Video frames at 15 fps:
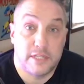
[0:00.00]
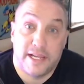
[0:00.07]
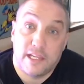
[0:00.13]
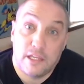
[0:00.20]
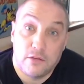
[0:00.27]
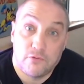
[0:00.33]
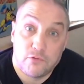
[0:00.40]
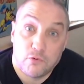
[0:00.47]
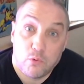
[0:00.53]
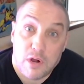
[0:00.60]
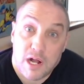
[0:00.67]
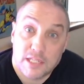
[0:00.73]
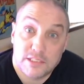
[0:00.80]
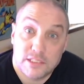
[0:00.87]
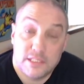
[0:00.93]
you for
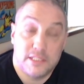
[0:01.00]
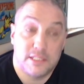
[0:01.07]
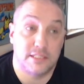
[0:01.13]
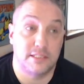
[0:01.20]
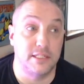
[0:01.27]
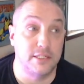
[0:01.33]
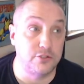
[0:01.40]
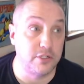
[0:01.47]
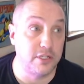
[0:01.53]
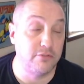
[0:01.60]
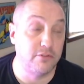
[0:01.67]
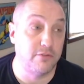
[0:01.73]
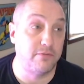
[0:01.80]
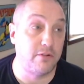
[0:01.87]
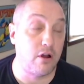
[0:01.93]
watching this entry of
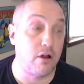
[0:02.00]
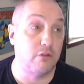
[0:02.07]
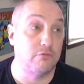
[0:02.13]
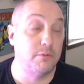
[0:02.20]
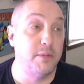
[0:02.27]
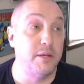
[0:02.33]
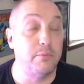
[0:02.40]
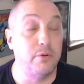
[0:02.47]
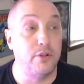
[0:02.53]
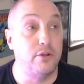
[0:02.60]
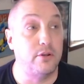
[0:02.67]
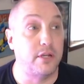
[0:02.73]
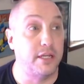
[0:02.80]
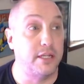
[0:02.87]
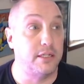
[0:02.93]
the vlog. Remember, you
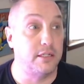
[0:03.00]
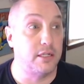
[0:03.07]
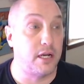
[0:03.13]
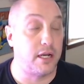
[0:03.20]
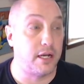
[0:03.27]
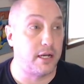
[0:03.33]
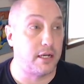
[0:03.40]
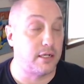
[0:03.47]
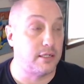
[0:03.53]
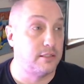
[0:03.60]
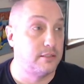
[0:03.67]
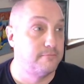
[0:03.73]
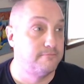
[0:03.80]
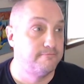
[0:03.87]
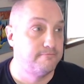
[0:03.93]
can
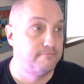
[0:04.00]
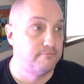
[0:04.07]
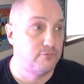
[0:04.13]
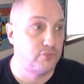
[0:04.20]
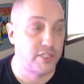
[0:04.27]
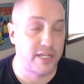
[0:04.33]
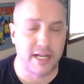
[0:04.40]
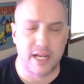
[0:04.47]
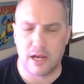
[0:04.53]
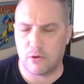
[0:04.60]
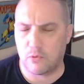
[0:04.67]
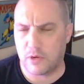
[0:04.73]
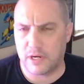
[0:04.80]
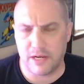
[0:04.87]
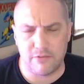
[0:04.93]
check out
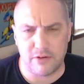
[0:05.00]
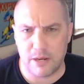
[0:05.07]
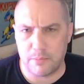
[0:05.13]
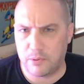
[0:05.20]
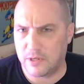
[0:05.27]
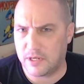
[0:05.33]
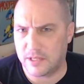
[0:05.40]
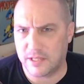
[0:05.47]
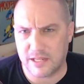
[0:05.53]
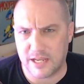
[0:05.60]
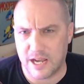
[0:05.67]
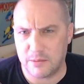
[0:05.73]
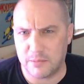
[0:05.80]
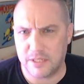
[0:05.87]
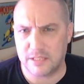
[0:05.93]
whatever I put in the
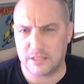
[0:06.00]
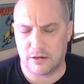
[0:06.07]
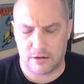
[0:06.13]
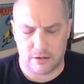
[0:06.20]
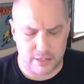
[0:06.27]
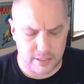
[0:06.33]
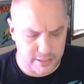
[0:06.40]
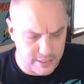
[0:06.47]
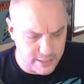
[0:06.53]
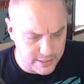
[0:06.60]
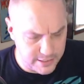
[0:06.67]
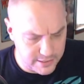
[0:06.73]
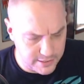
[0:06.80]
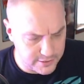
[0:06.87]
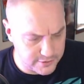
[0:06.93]
comment or in
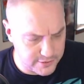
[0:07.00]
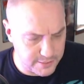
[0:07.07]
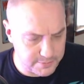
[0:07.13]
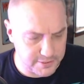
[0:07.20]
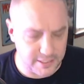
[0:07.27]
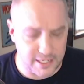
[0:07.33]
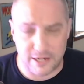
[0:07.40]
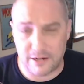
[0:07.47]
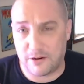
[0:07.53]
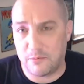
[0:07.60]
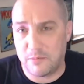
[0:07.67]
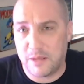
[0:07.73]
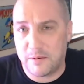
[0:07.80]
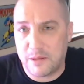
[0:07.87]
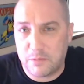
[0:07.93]
the description. I don't know,
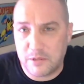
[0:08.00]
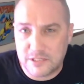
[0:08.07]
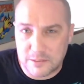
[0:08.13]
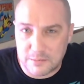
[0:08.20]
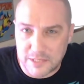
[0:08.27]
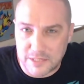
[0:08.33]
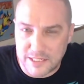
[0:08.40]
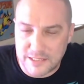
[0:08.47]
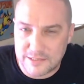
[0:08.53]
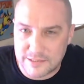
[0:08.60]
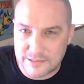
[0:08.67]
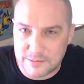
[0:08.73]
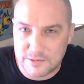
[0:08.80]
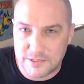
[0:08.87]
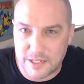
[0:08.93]
maybe I put some links to
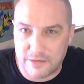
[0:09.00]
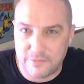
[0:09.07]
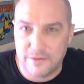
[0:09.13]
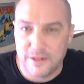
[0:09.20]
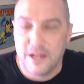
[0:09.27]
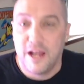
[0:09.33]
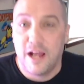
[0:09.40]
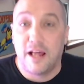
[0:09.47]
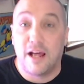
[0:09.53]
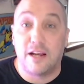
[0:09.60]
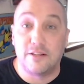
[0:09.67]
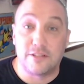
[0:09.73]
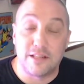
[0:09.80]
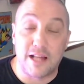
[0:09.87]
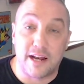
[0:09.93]
some stuff. There's
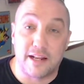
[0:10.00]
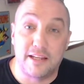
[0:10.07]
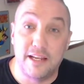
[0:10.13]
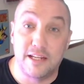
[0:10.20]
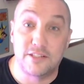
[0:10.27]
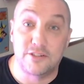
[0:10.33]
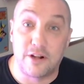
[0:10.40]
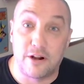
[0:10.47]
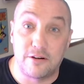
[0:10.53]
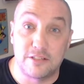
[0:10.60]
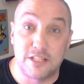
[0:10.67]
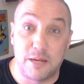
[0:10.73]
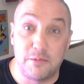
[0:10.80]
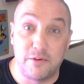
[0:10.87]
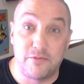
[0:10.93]
a lot of Kickstarters
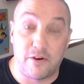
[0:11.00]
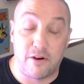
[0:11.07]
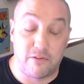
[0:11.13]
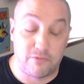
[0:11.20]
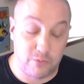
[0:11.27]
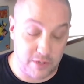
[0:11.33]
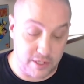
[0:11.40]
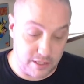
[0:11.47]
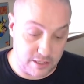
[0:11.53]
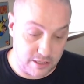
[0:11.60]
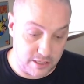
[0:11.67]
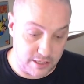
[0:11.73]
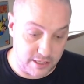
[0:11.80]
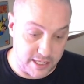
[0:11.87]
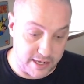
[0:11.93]
I'm involved with
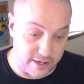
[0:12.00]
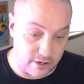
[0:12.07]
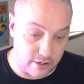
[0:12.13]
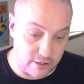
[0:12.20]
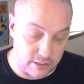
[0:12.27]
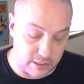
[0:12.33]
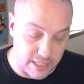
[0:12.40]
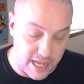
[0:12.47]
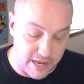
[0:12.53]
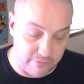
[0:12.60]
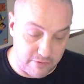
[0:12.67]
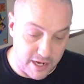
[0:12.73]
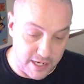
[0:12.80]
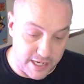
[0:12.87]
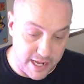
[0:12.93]
that are live
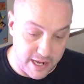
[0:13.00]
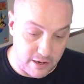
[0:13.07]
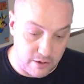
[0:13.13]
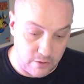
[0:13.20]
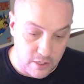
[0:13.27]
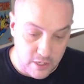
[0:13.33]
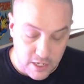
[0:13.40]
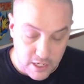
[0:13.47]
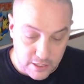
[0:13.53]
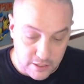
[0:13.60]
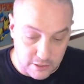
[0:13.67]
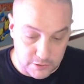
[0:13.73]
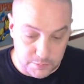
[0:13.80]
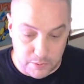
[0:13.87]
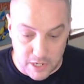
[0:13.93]
right now.
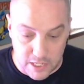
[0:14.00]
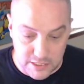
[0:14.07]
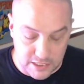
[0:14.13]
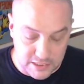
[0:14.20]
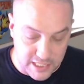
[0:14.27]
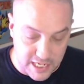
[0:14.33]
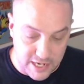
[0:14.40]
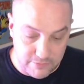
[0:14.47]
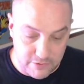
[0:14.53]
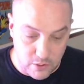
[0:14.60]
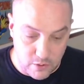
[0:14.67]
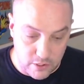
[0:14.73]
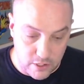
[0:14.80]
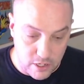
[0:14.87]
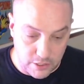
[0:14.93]
There's projects I have
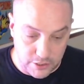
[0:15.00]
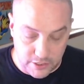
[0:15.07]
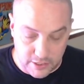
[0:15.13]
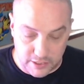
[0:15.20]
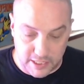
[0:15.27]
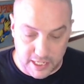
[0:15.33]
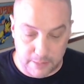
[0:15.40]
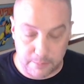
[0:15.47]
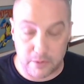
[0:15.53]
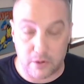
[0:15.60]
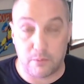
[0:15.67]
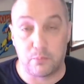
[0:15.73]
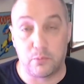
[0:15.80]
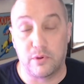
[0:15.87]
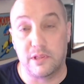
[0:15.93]
going on. You could keep
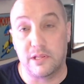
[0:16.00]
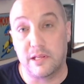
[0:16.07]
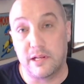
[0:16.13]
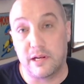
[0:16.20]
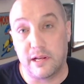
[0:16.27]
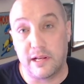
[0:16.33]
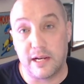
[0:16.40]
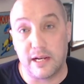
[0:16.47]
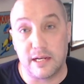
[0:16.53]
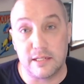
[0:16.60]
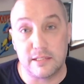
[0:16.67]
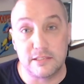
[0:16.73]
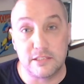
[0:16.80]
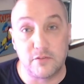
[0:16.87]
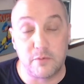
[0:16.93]
up with it at
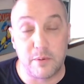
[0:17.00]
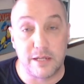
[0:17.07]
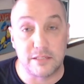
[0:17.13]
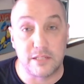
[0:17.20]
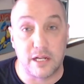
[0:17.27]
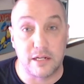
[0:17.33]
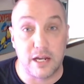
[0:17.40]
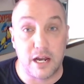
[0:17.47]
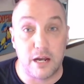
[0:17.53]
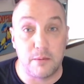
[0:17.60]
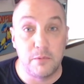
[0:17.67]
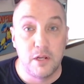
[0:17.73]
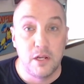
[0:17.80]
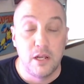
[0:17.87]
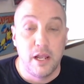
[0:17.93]
silverbaX.com.
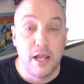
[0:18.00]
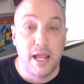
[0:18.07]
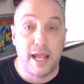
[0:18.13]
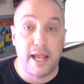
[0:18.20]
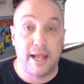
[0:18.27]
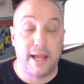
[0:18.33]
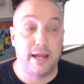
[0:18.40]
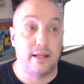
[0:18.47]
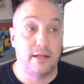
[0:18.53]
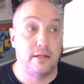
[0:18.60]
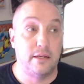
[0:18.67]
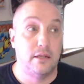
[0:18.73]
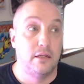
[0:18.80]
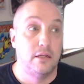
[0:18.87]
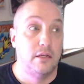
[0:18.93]

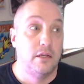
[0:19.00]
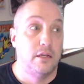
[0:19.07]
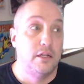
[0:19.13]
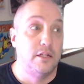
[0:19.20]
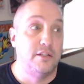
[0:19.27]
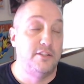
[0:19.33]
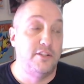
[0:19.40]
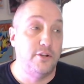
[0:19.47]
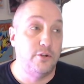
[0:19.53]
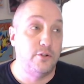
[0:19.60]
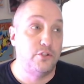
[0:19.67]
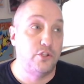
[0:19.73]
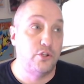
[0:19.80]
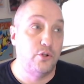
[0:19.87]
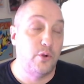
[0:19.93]
And due
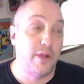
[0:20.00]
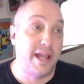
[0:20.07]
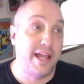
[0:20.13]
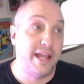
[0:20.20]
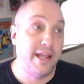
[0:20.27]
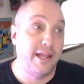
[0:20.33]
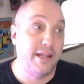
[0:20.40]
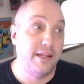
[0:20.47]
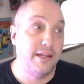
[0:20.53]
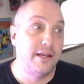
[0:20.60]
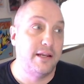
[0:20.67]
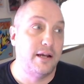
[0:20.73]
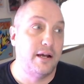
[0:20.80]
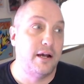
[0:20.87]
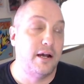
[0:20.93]
to
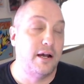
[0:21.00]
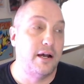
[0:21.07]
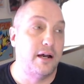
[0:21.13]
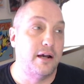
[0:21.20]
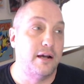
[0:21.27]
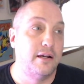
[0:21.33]
a